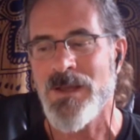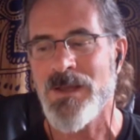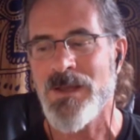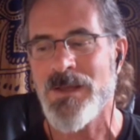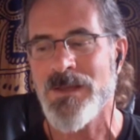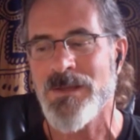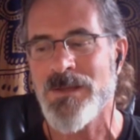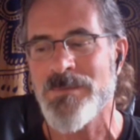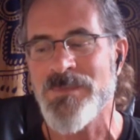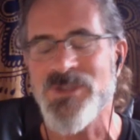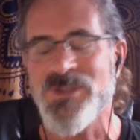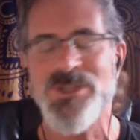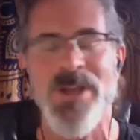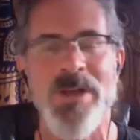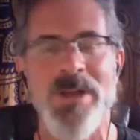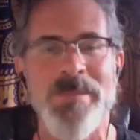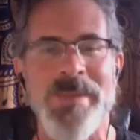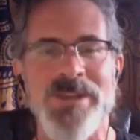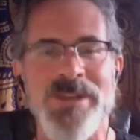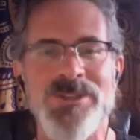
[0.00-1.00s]
Michelle
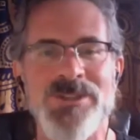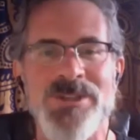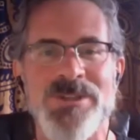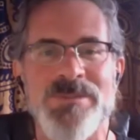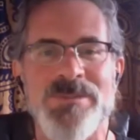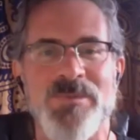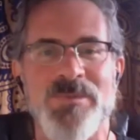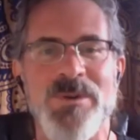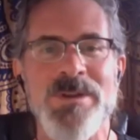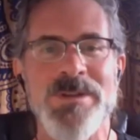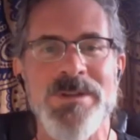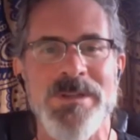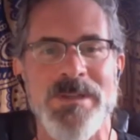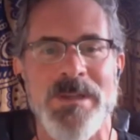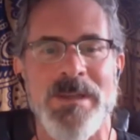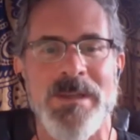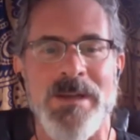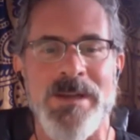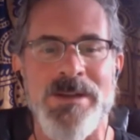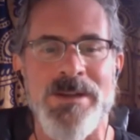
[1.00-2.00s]
mentioned Brooke,
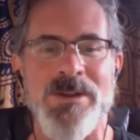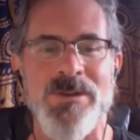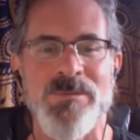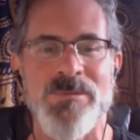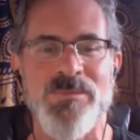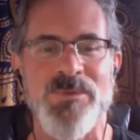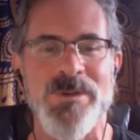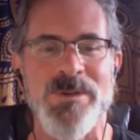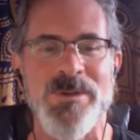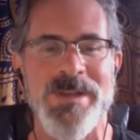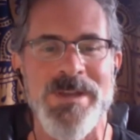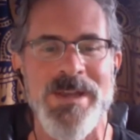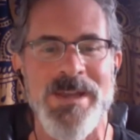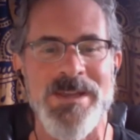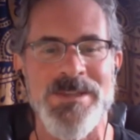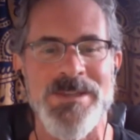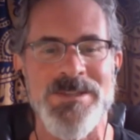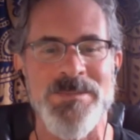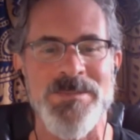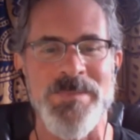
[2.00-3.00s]
and I know Brooke
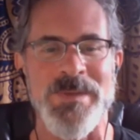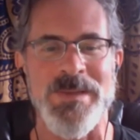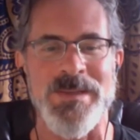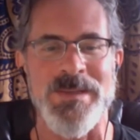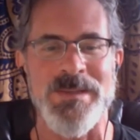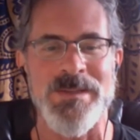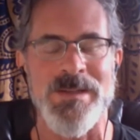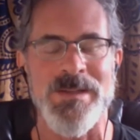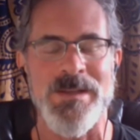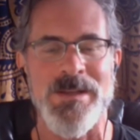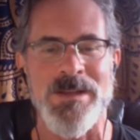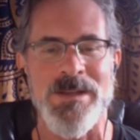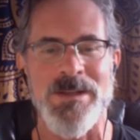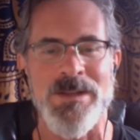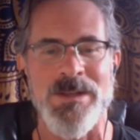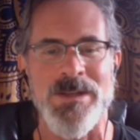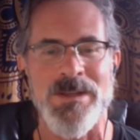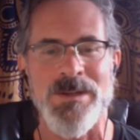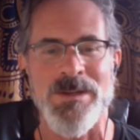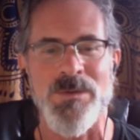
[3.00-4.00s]
has been
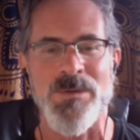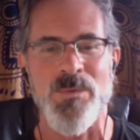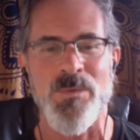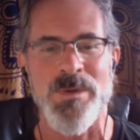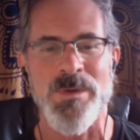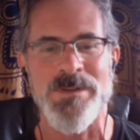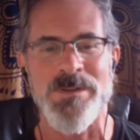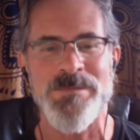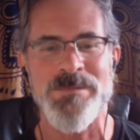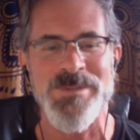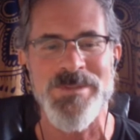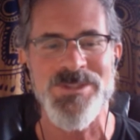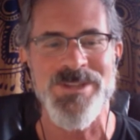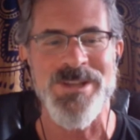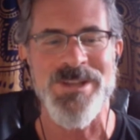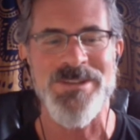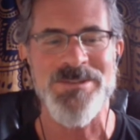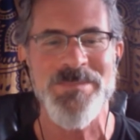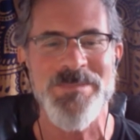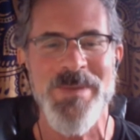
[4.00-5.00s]
on one of
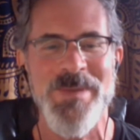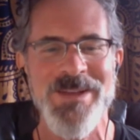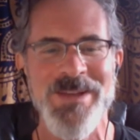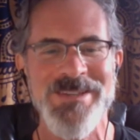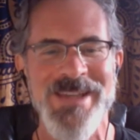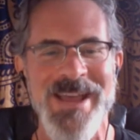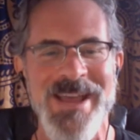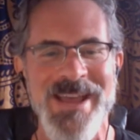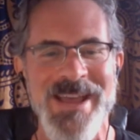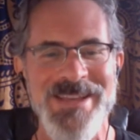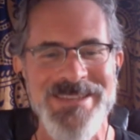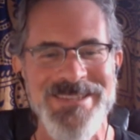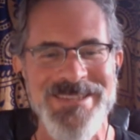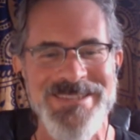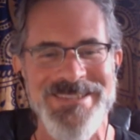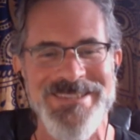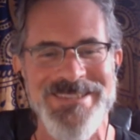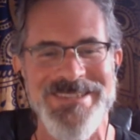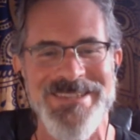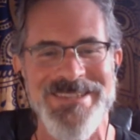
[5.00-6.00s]
Michelle's
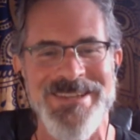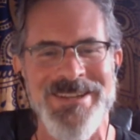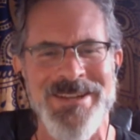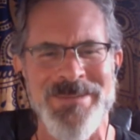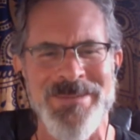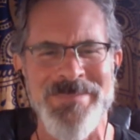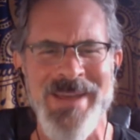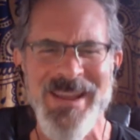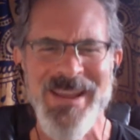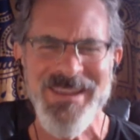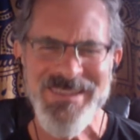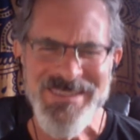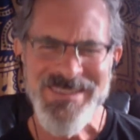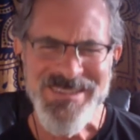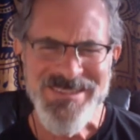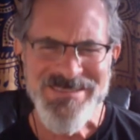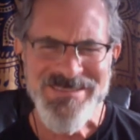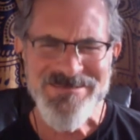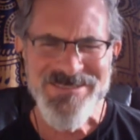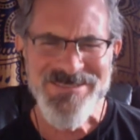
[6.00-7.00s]
podcasts back in the
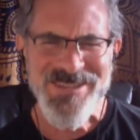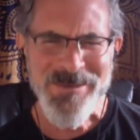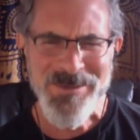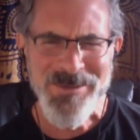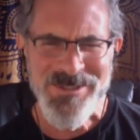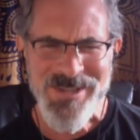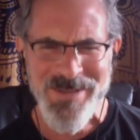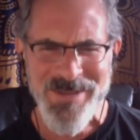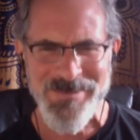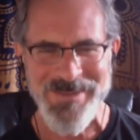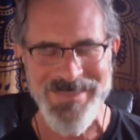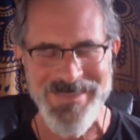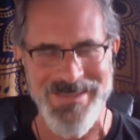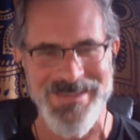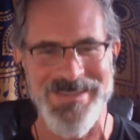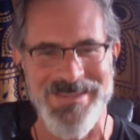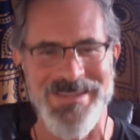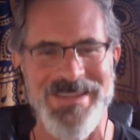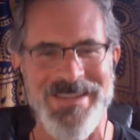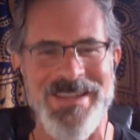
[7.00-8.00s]
summertime, I think.